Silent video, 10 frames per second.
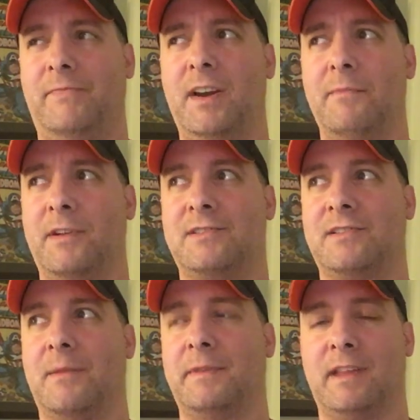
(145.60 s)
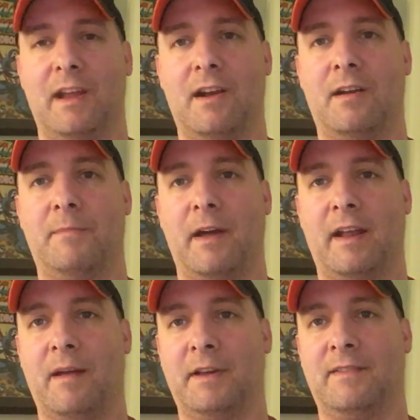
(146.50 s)
much up in the air about
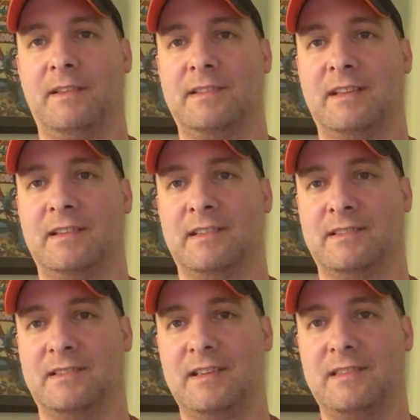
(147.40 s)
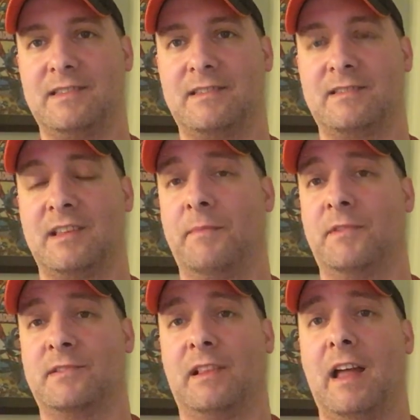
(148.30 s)
how many of these things exist. Some
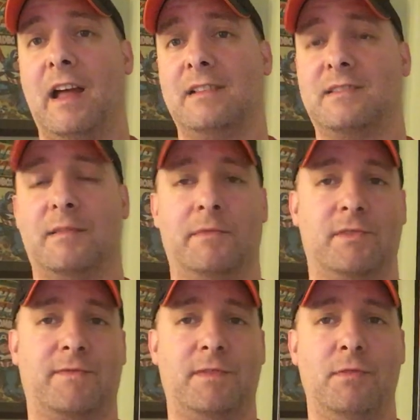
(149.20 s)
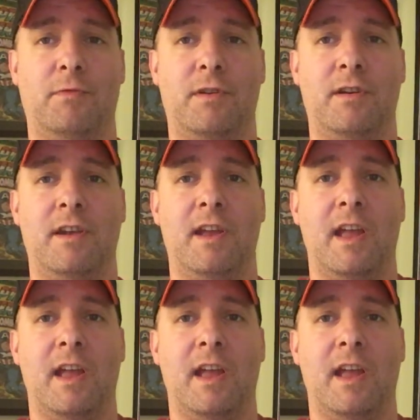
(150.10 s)
there's a lot, some there's fewer.